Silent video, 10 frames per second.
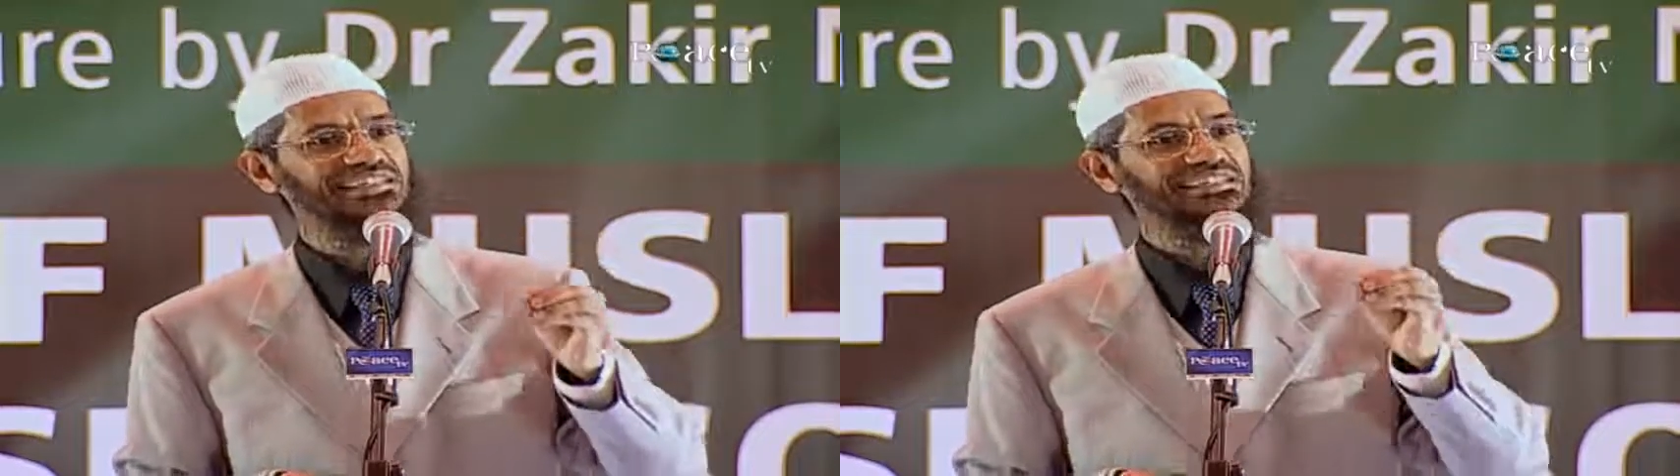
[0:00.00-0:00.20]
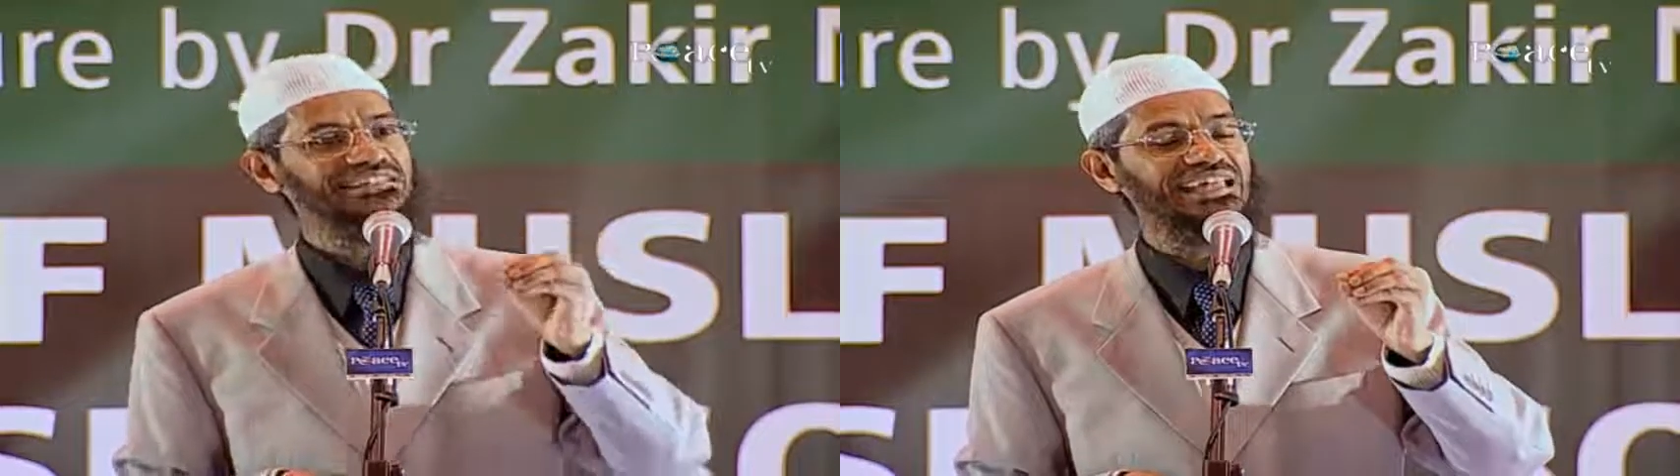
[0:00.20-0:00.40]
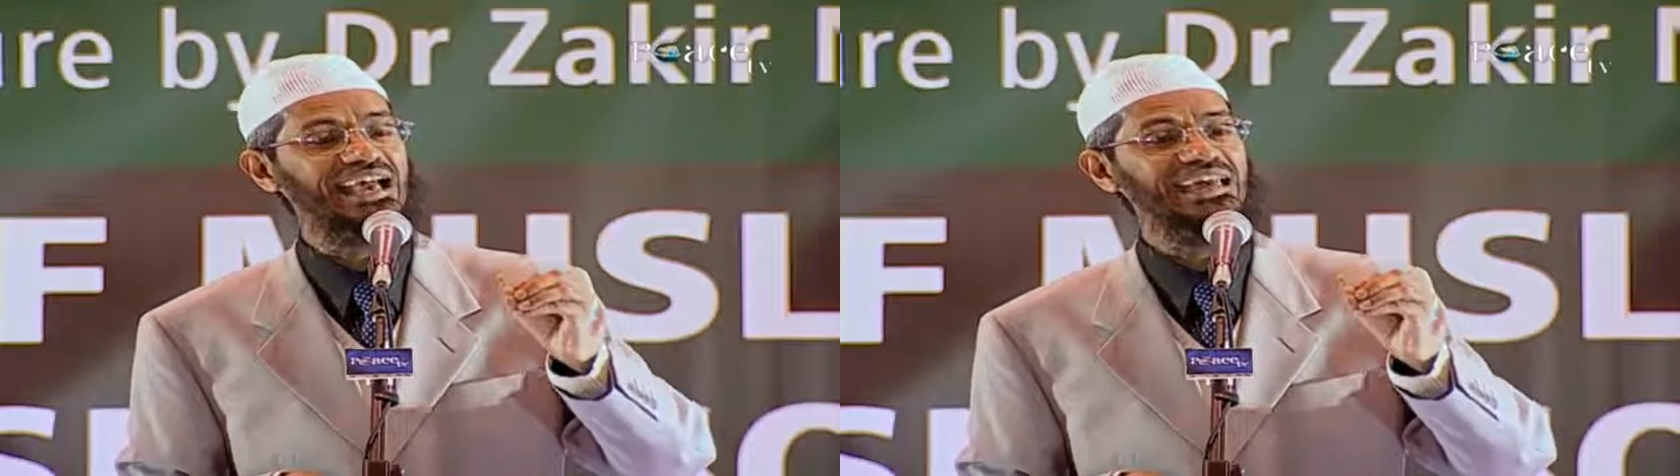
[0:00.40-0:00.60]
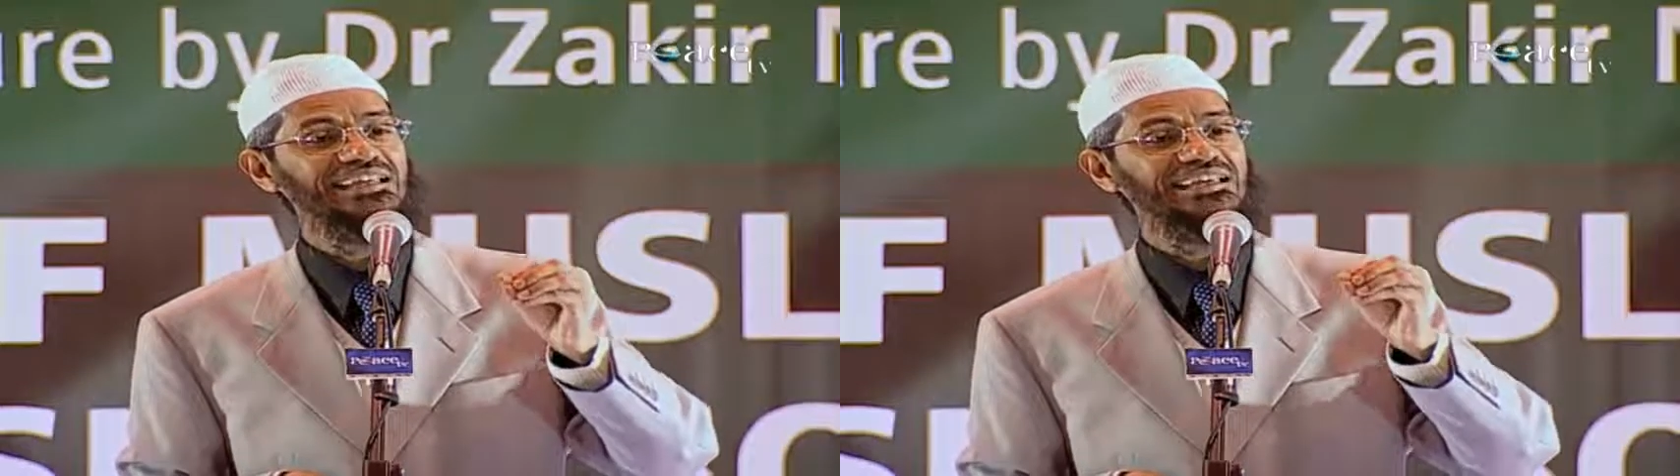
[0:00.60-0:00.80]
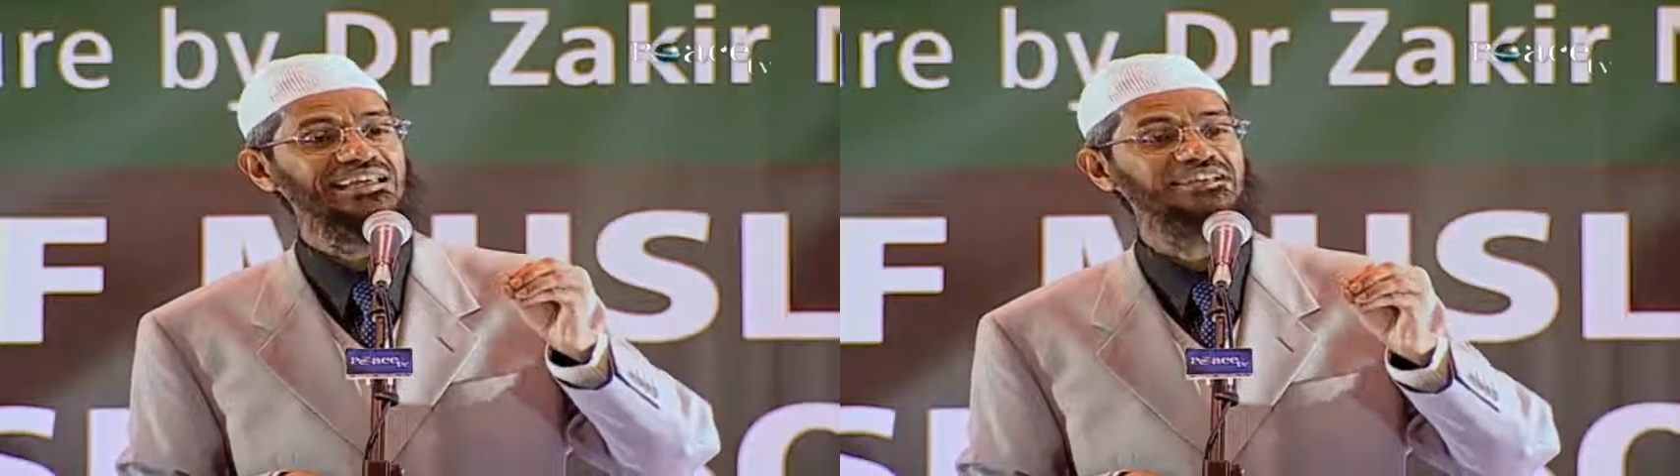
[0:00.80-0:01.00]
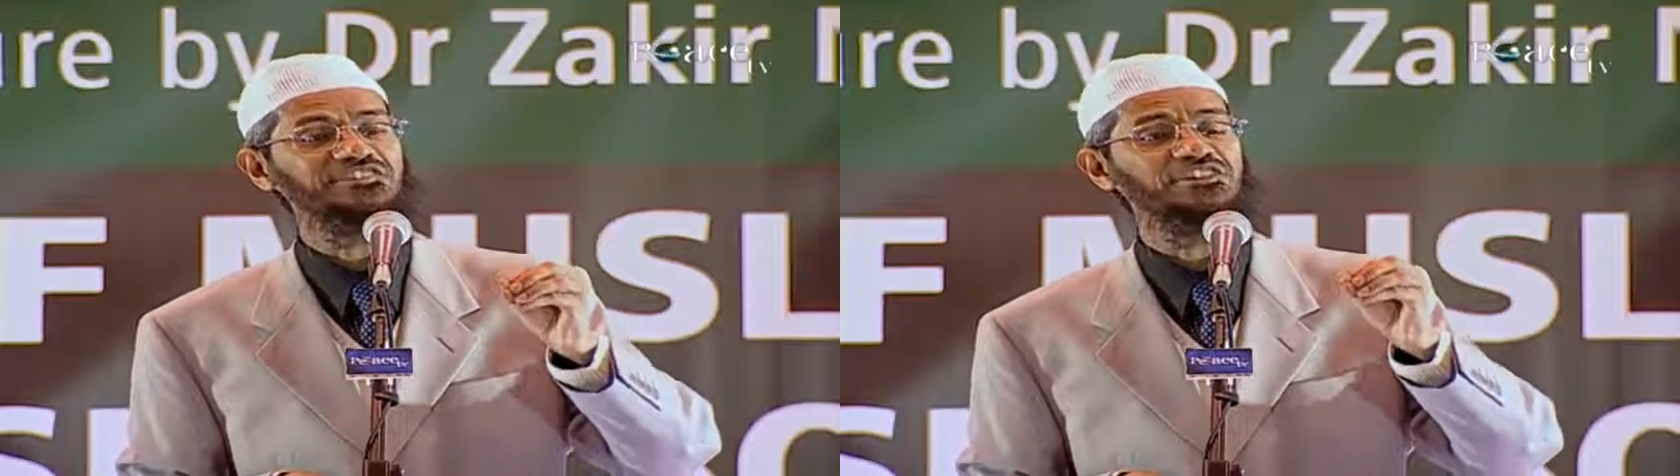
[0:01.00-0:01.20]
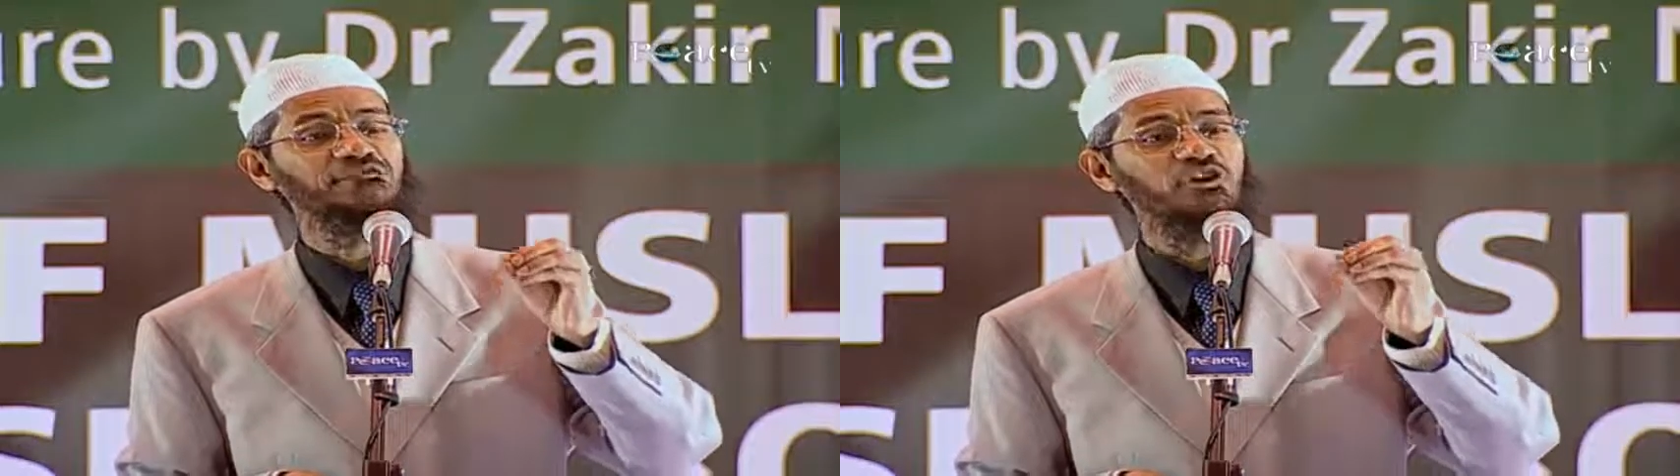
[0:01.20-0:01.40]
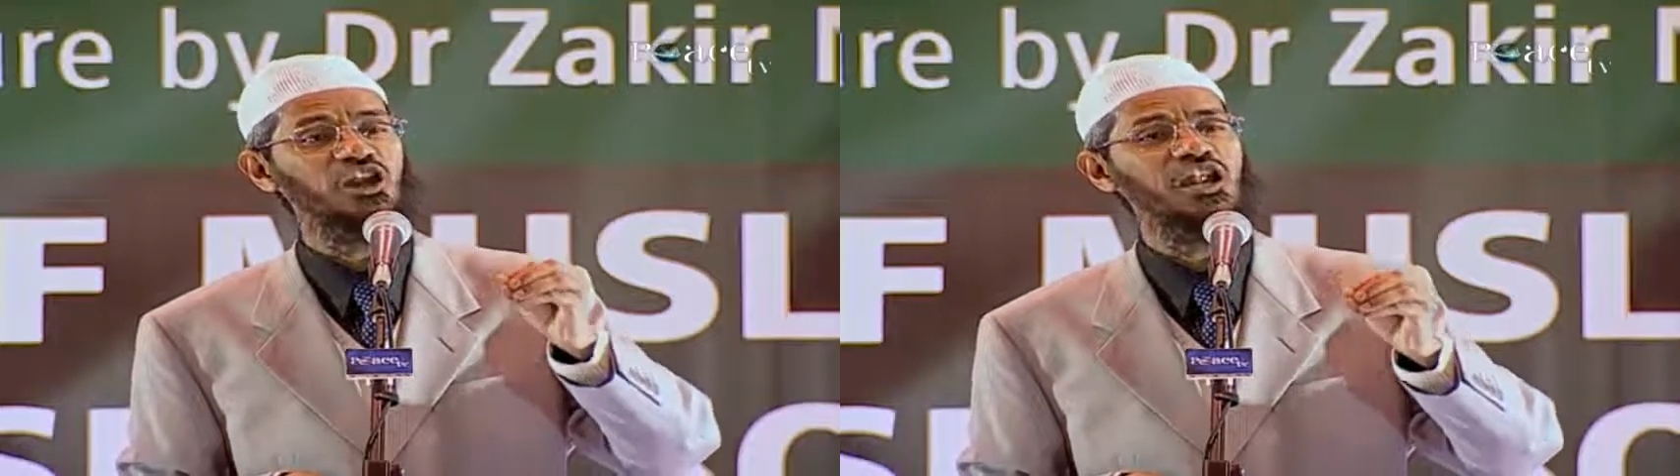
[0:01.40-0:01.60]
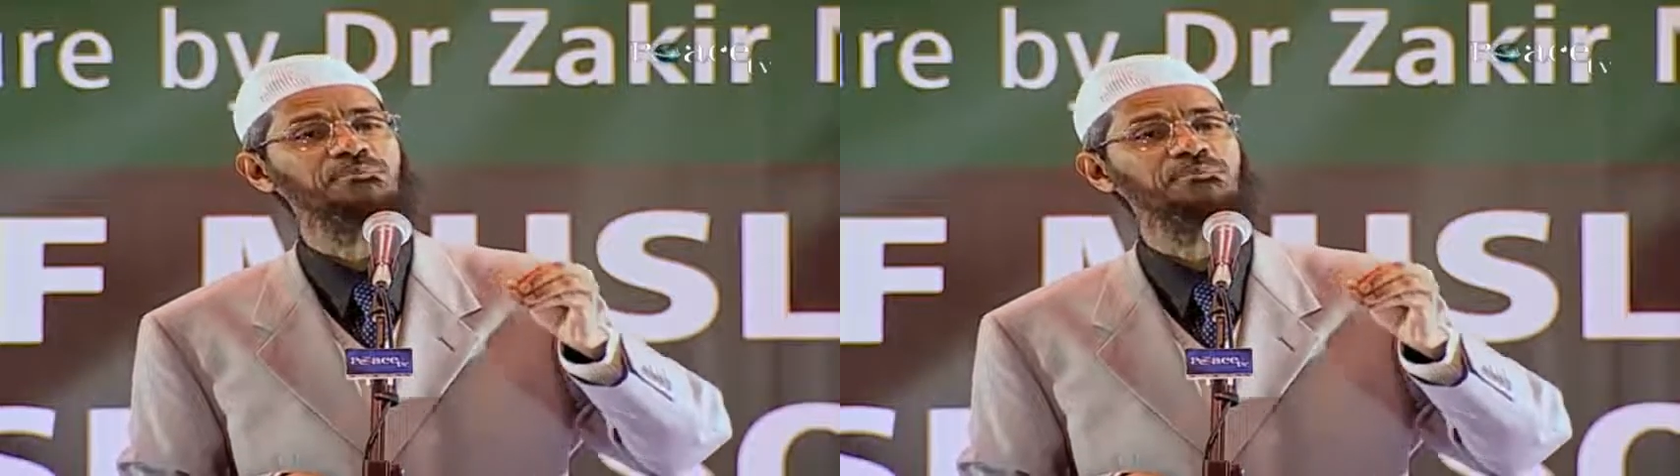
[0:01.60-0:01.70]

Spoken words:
There is virulent